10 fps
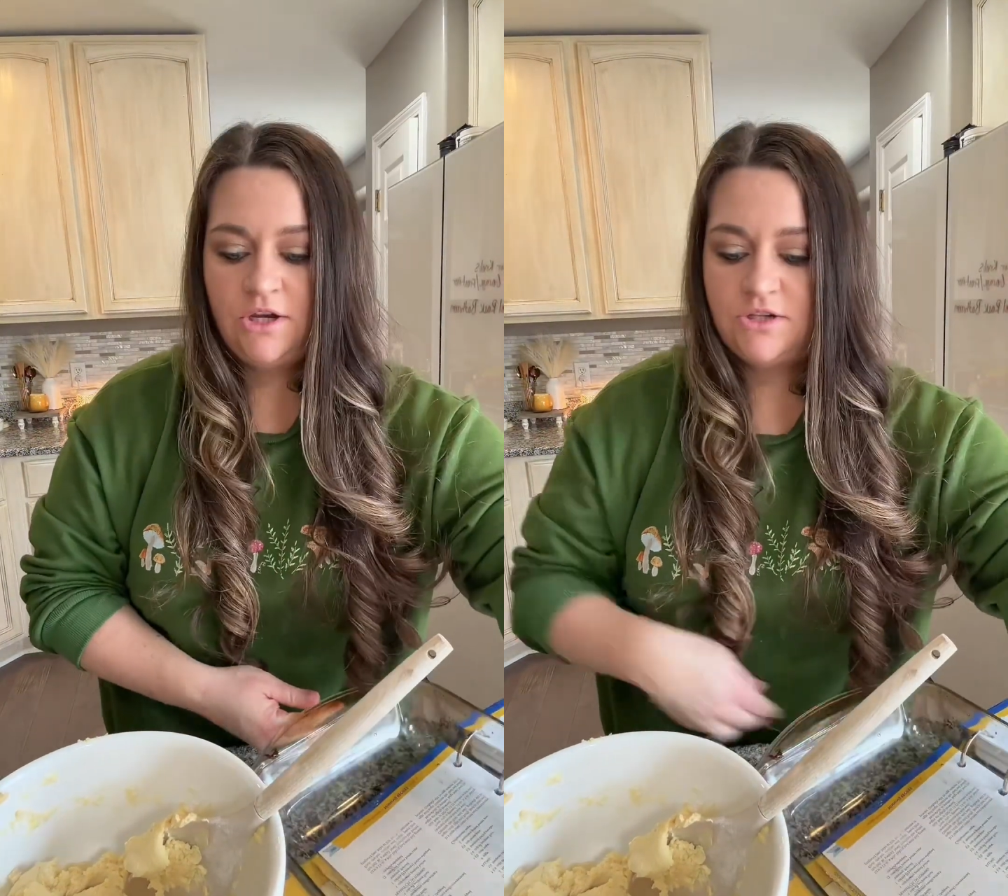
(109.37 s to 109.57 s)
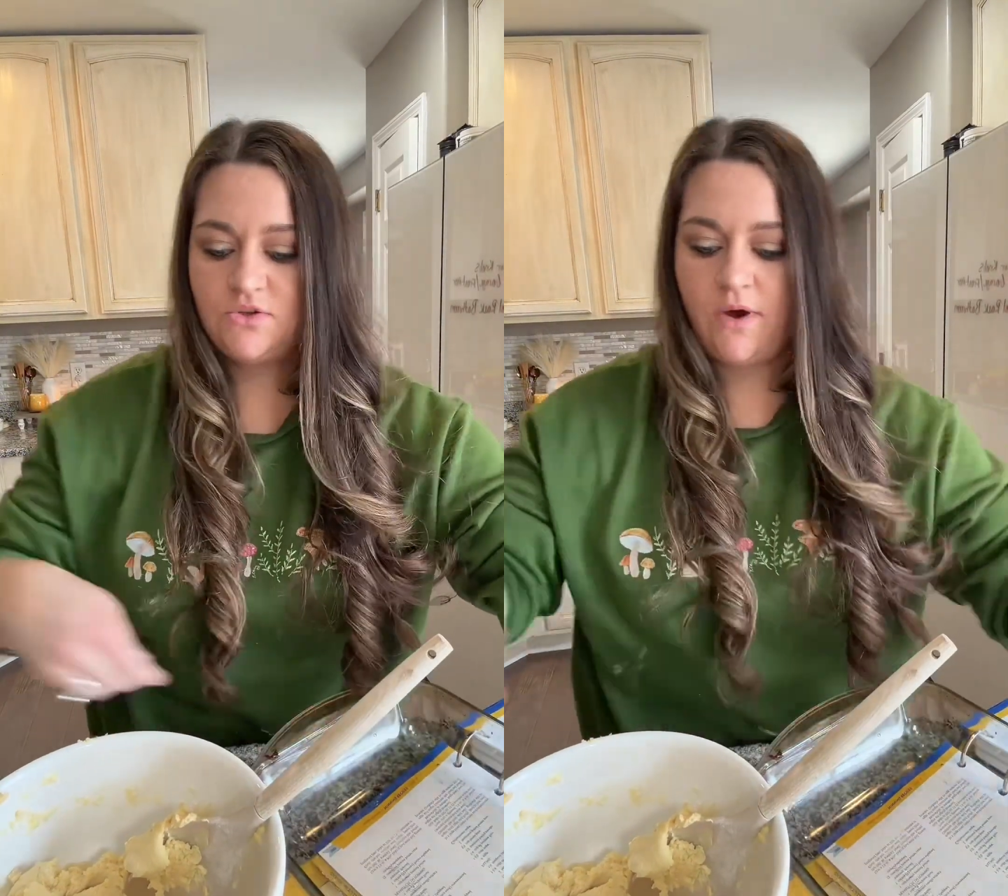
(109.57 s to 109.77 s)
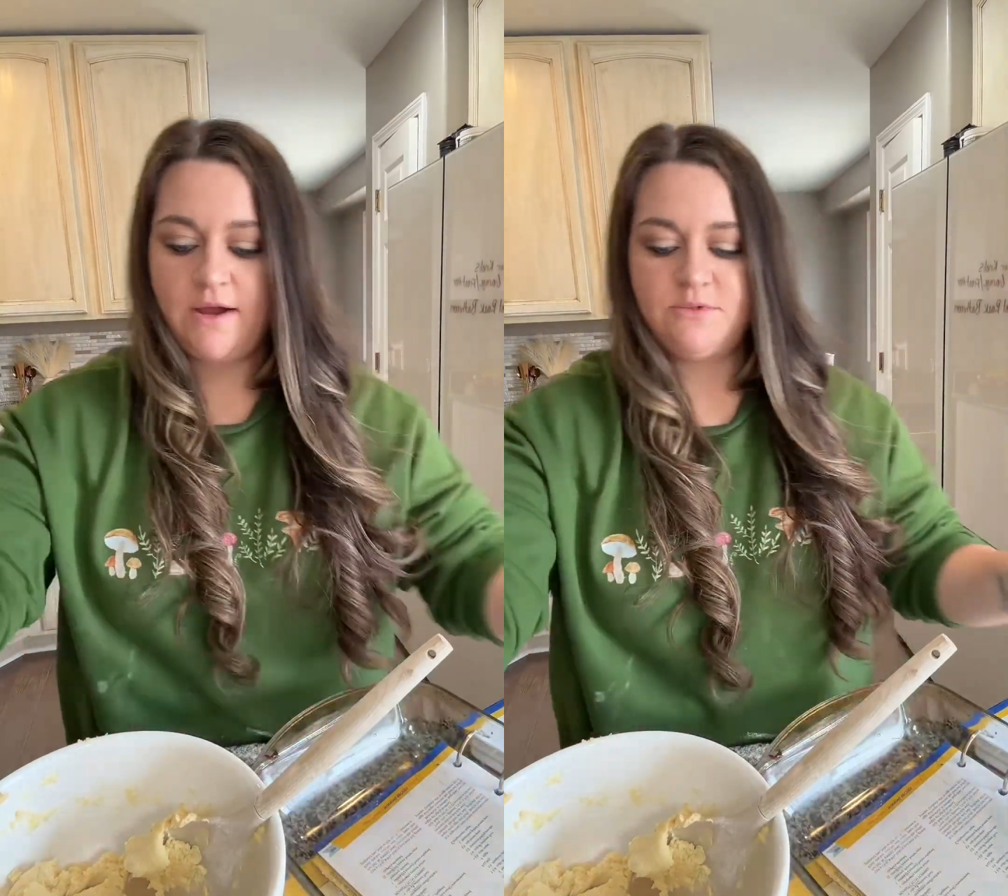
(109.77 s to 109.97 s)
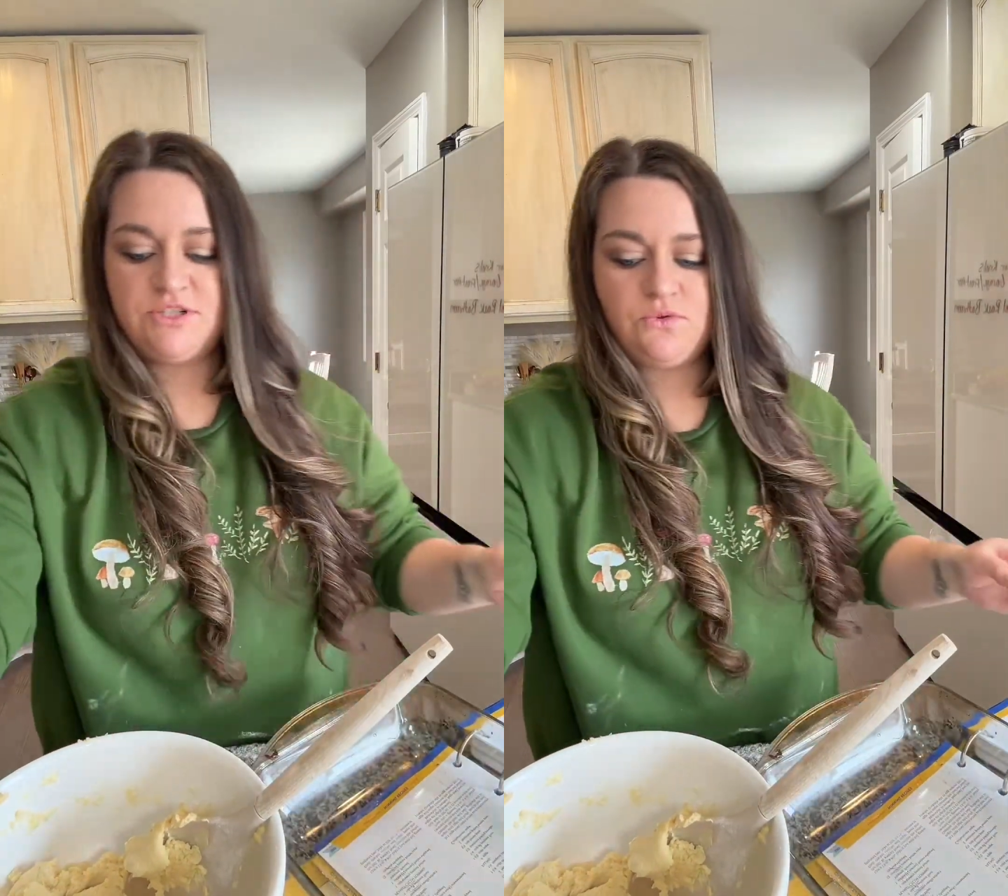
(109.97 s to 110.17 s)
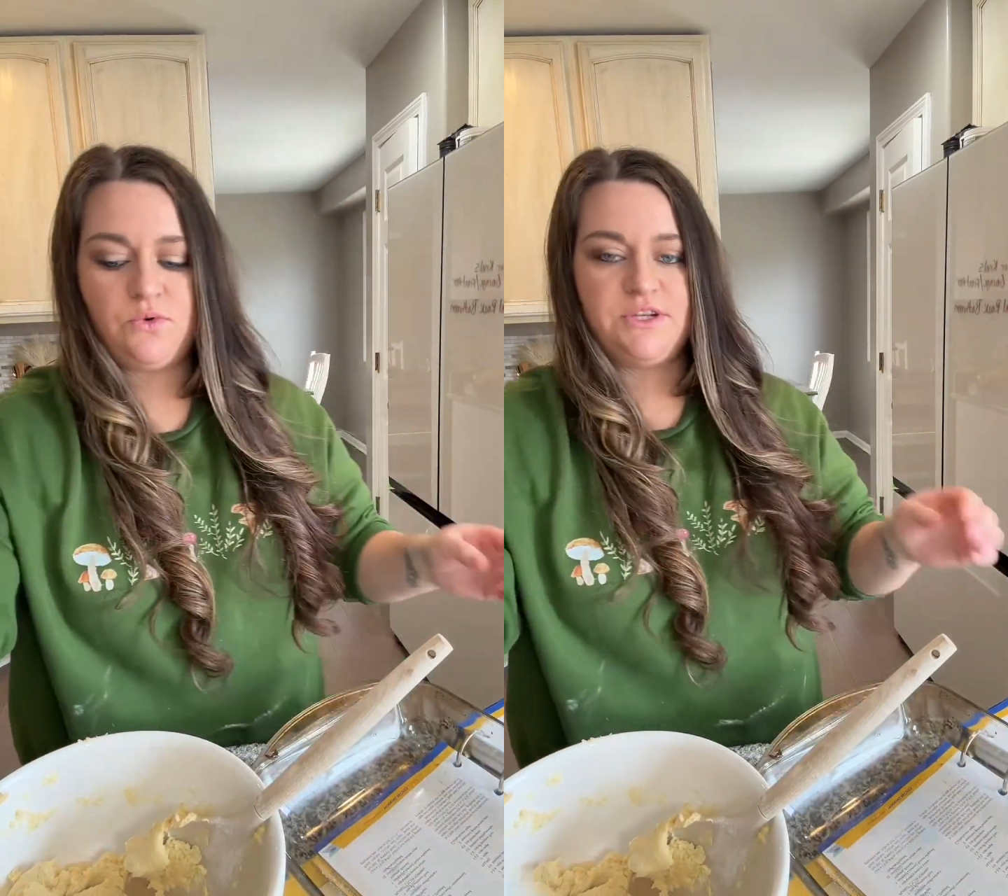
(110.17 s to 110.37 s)
So I'm just
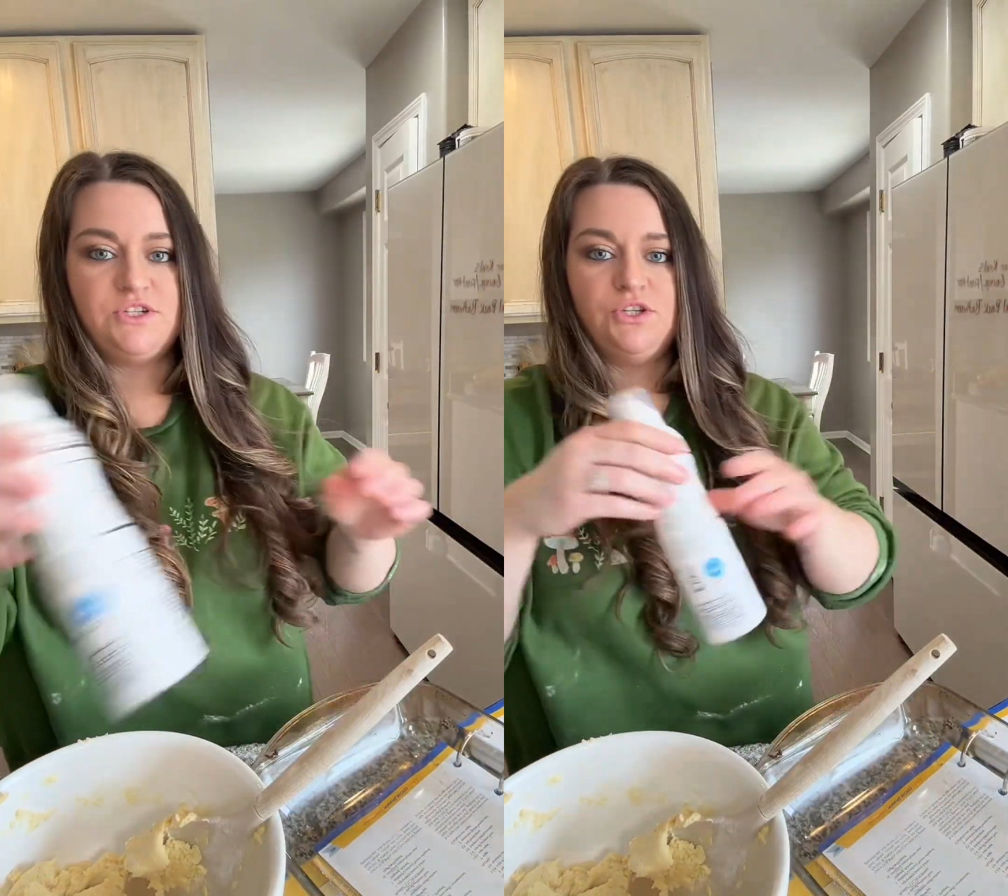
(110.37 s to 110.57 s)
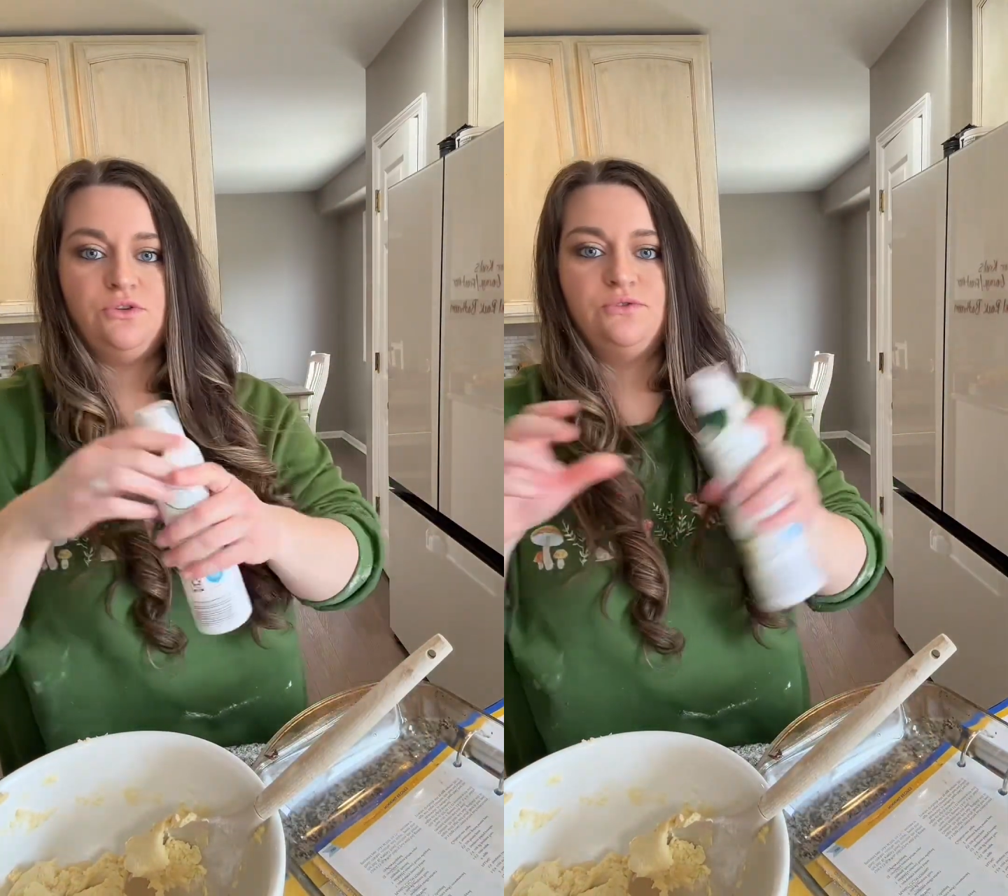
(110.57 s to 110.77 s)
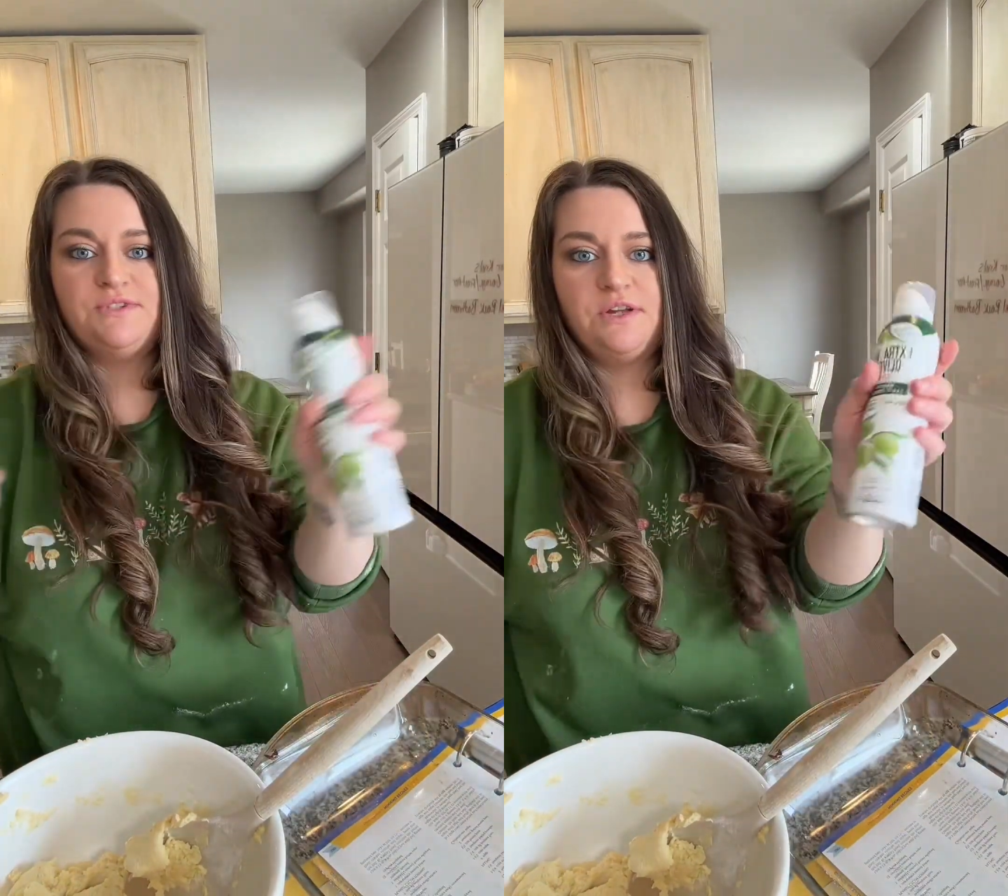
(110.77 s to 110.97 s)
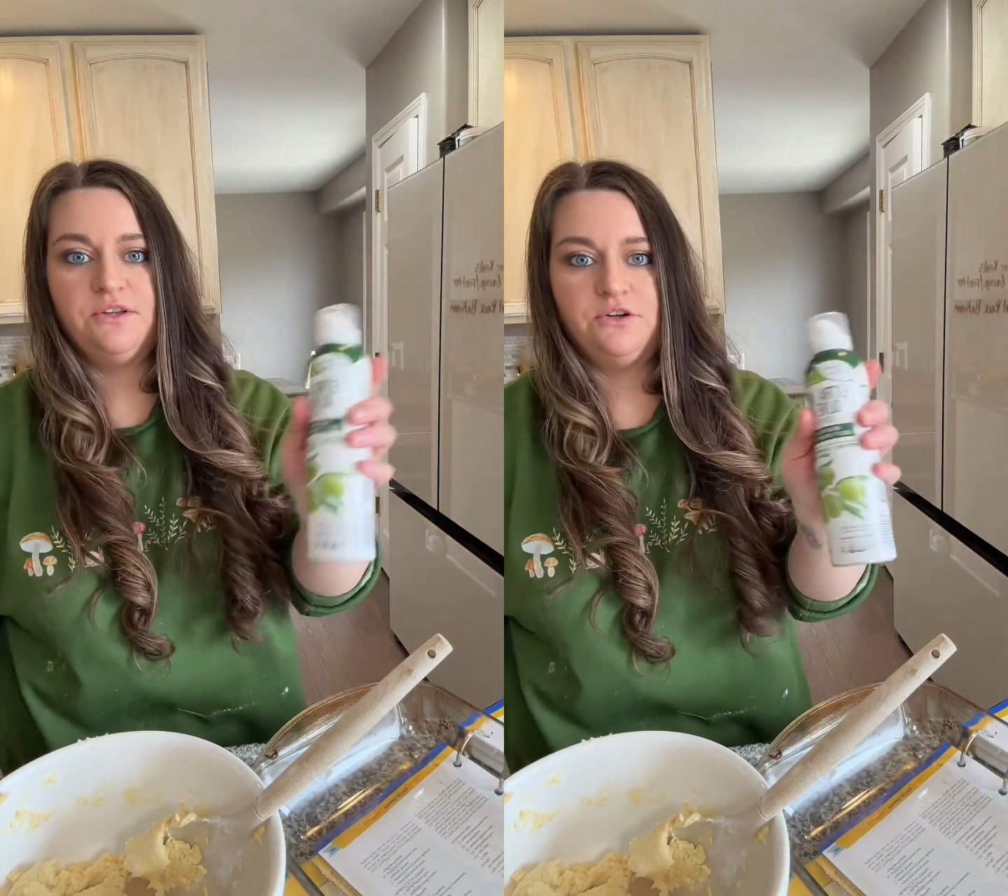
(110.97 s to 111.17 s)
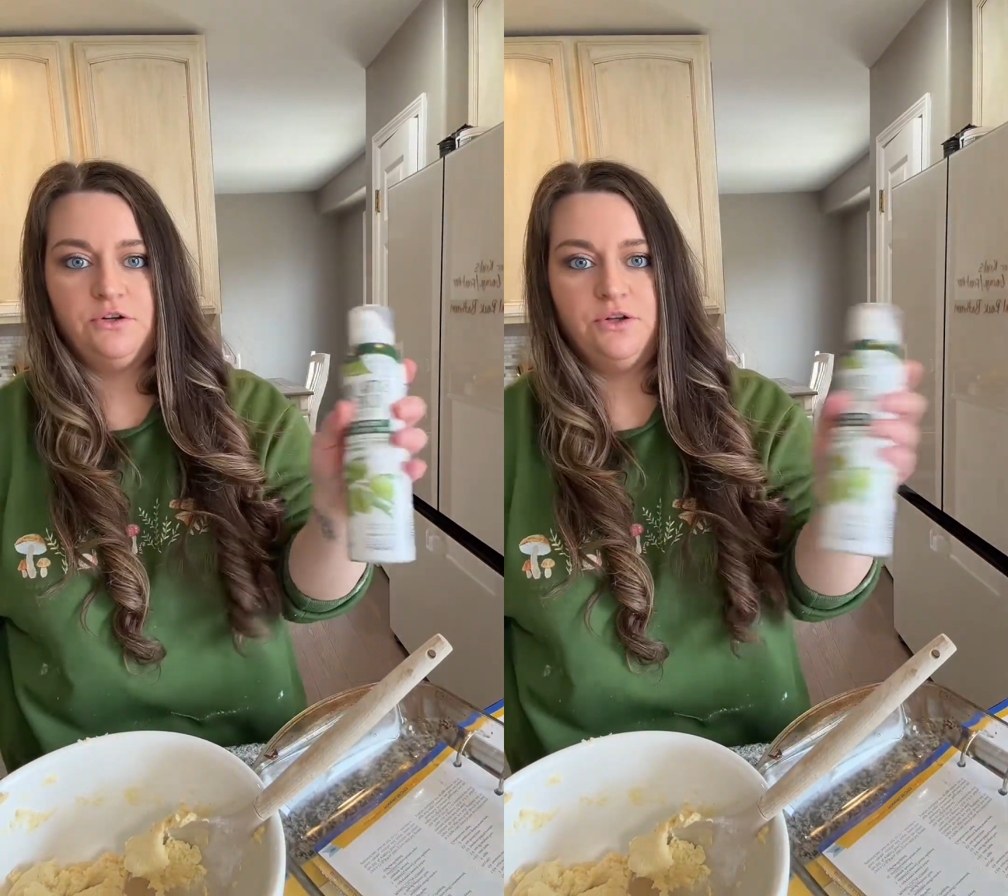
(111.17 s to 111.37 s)
going to use a
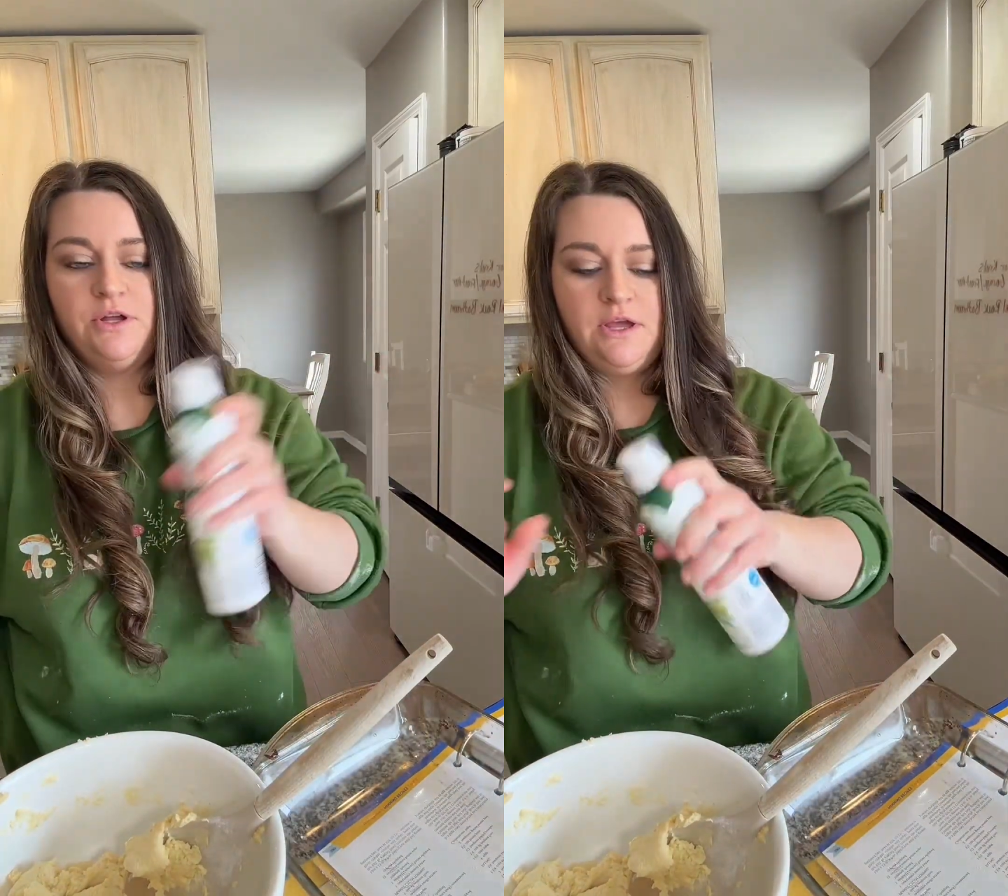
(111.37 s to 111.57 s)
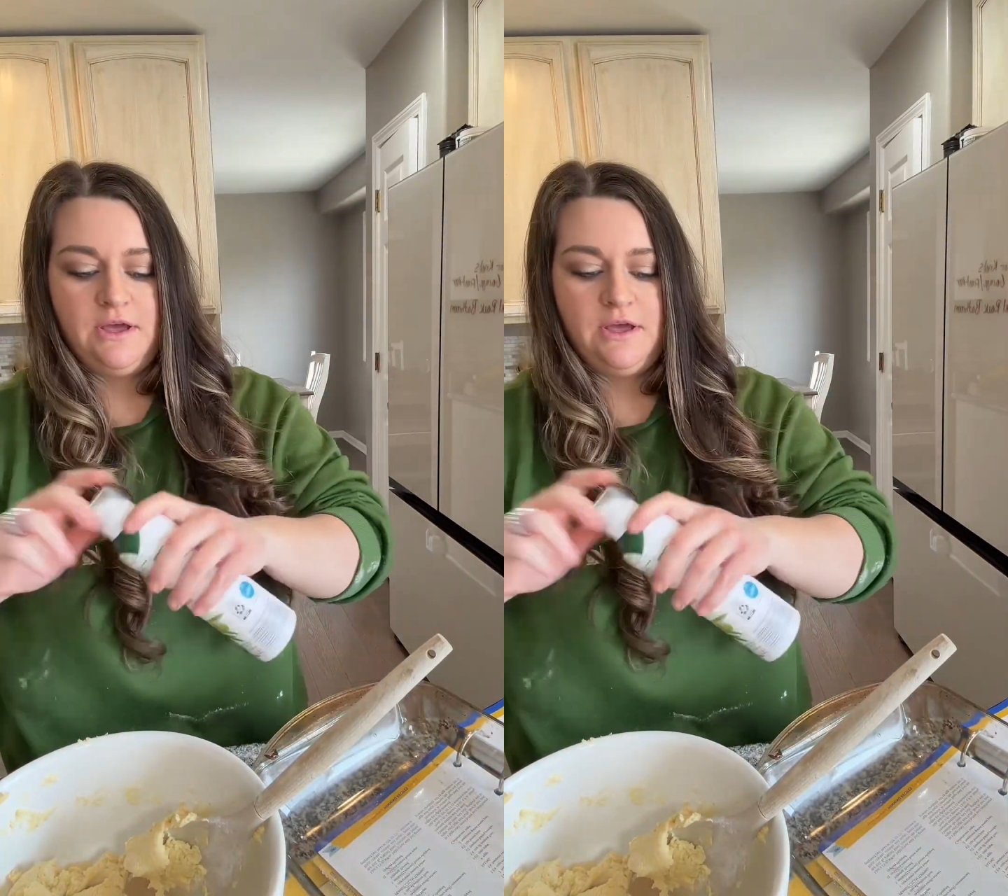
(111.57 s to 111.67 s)
little